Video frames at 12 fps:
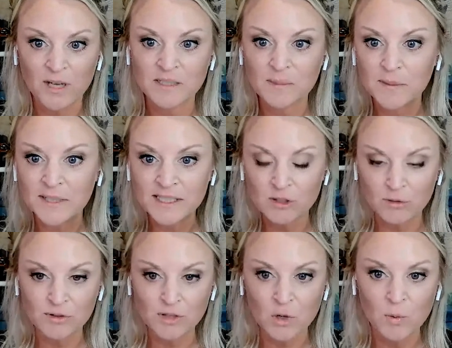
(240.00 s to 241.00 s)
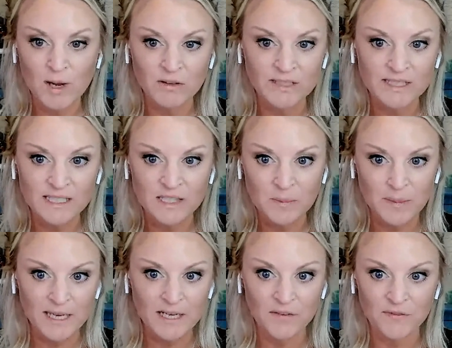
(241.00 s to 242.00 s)
Plus. Please do so while it's in the
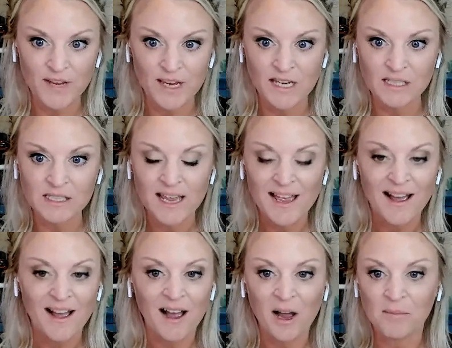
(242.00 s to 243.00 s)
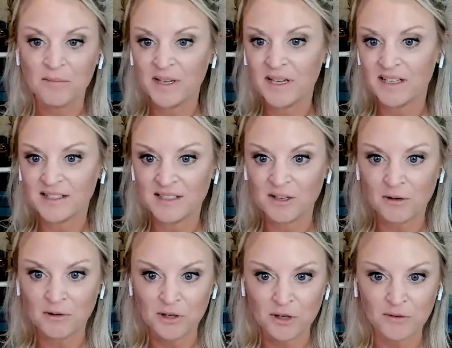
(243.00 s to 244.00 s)
beta phase. Because
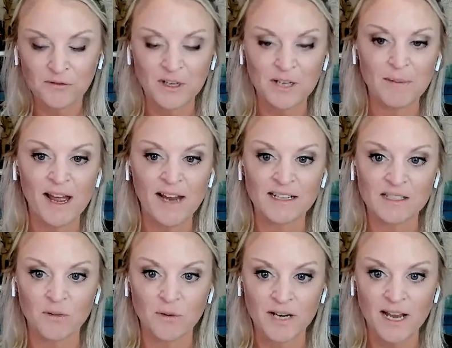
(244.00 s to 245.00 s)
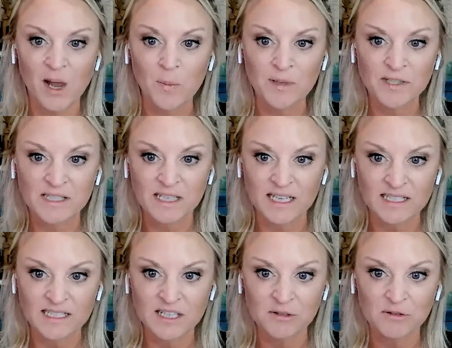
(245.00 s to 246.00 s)
your feedback is going to help us to
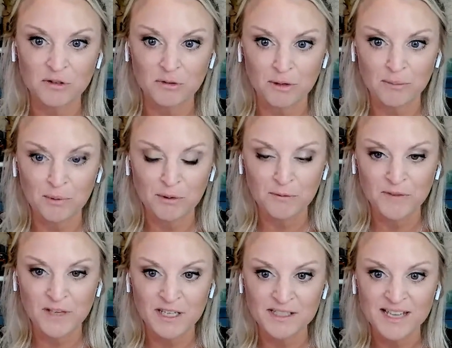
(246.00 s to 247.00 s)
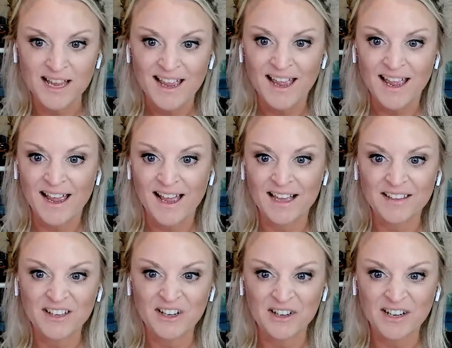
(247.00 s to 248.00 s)
continue to improve this,
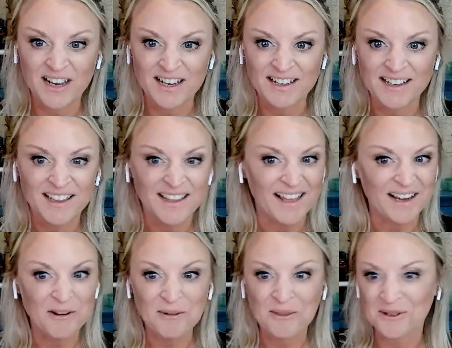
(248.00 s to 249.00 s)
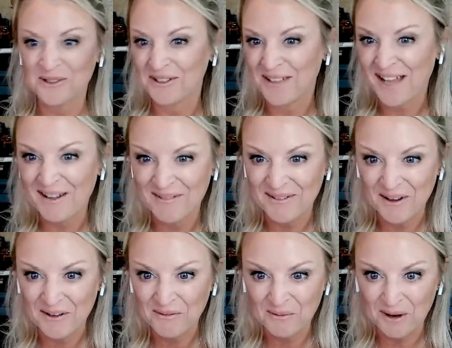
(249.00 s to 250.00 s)
and I know there's a lot
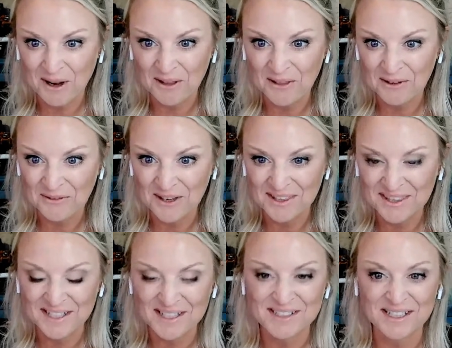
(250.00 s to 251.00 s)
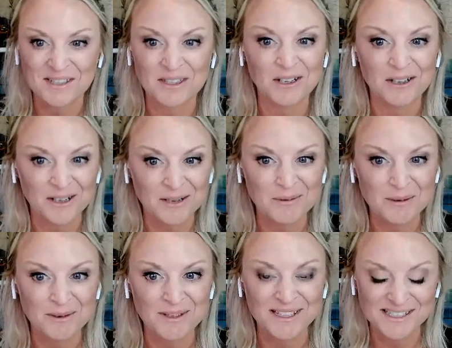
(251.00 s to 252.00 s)
of other fun things that they're going to be
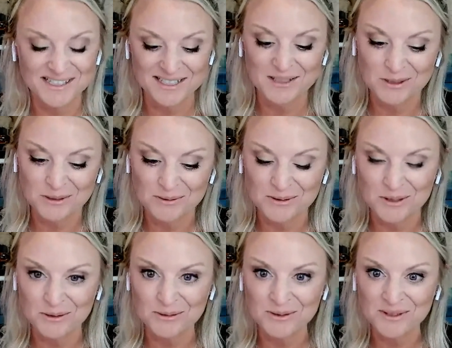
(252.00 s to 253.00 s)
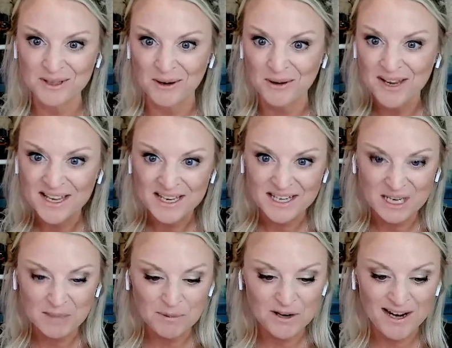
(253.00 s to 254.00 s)
releasing soon too, so
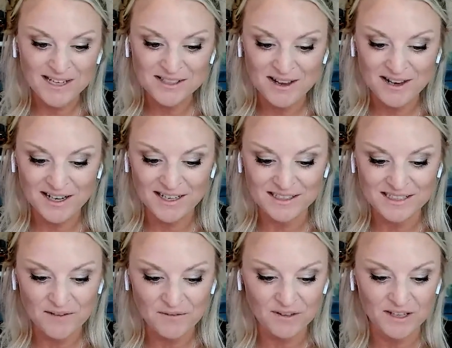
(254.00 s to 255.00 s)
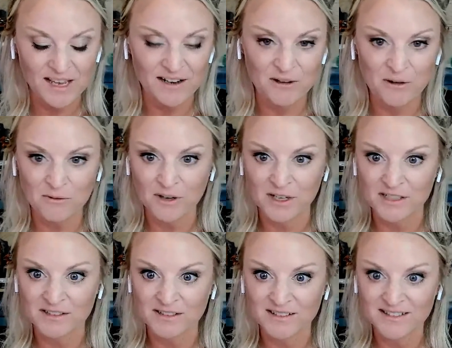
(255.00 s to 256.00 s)
keep your eyes on it and definitely head on over
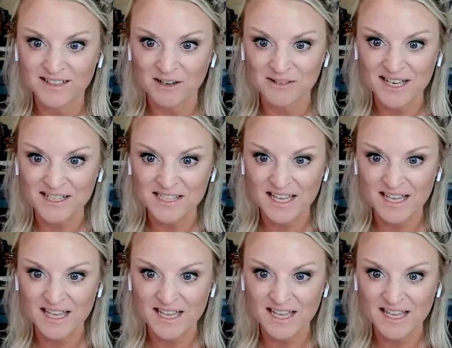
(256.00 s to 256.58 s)
and test